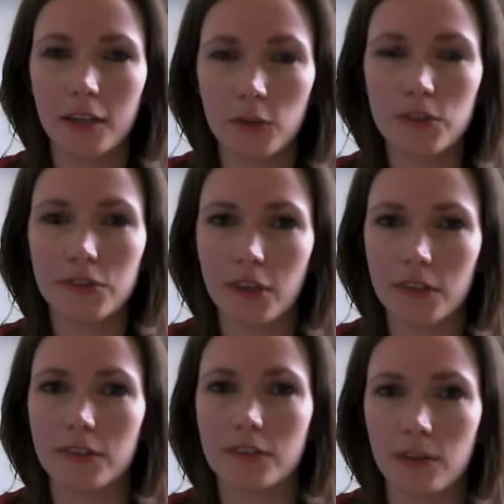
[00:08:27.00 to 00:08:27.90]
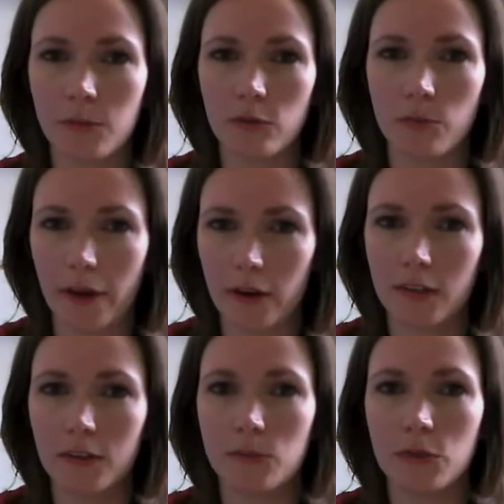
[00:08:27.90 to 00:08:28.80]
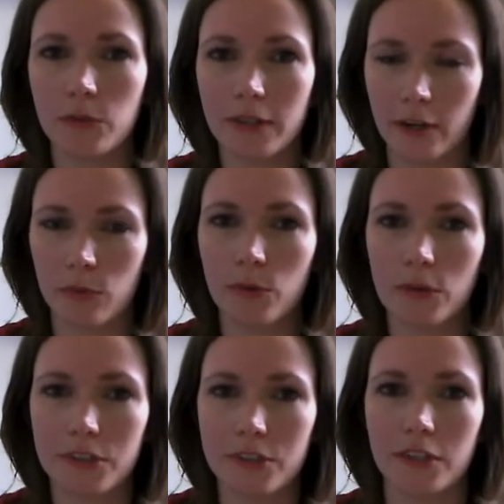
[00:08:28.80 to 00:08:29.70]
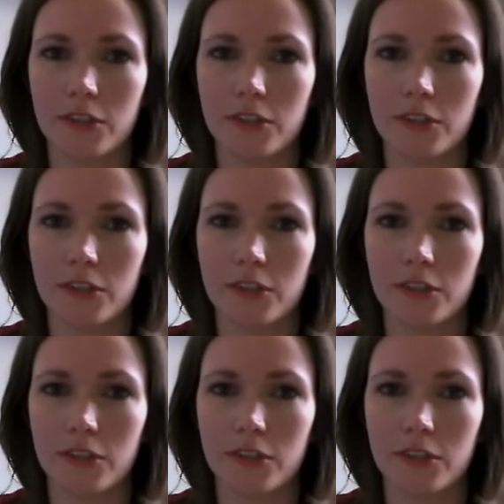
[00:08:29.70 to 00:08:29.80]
you discuss some of the parallels between airports and